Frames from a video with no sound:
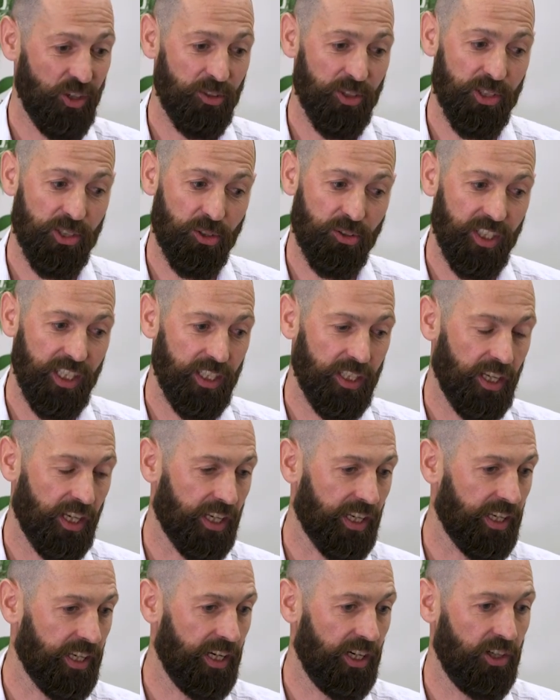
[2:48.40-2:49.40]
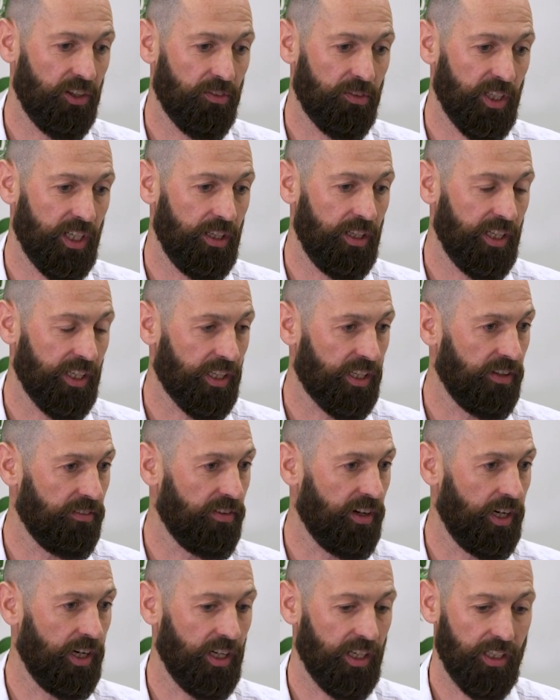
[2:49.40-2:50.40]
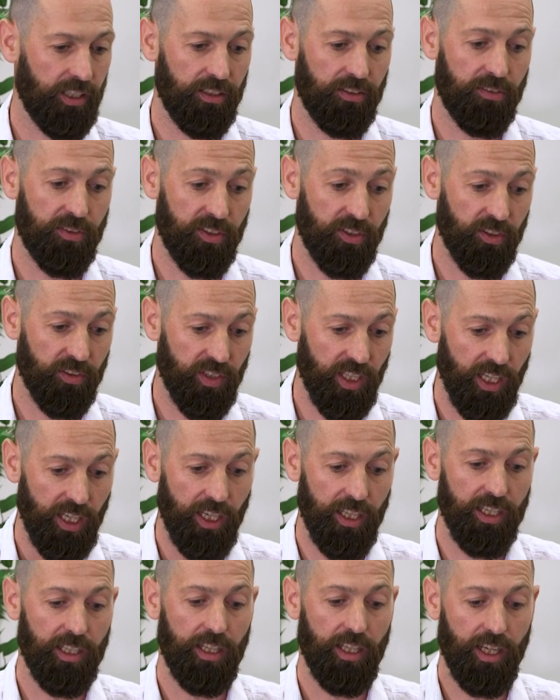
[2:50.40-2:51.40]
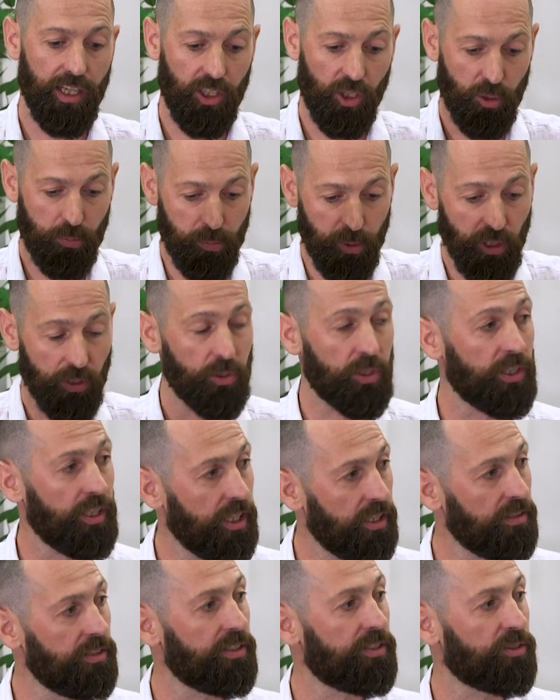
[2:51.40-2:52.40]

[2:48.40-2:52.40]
was great hanging out with Nicky Vaughan, and we really broke down the